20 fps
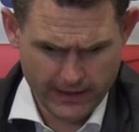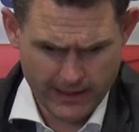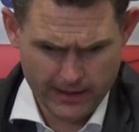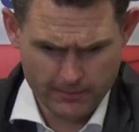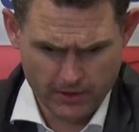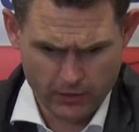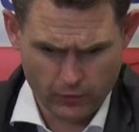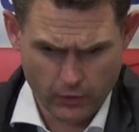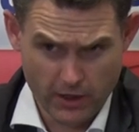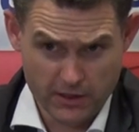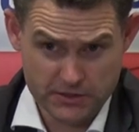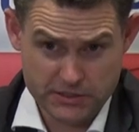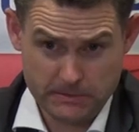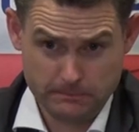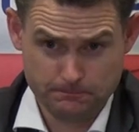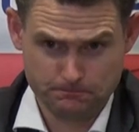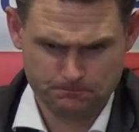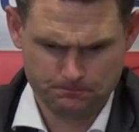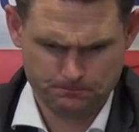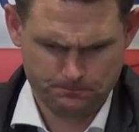came across
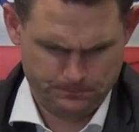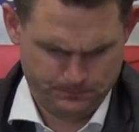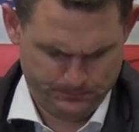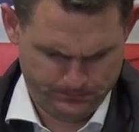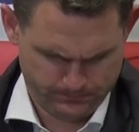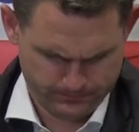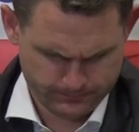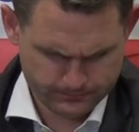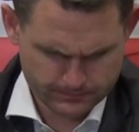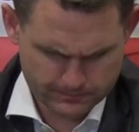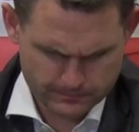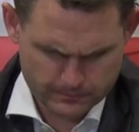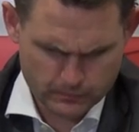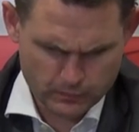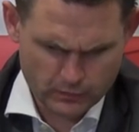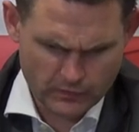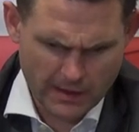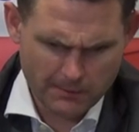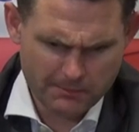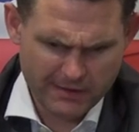
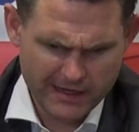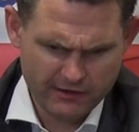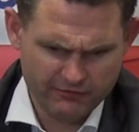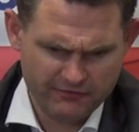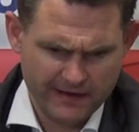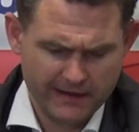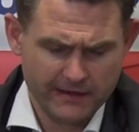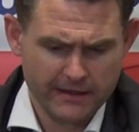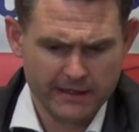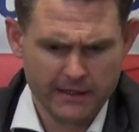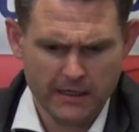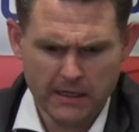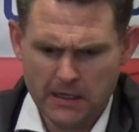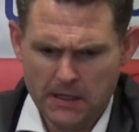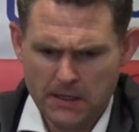by defending.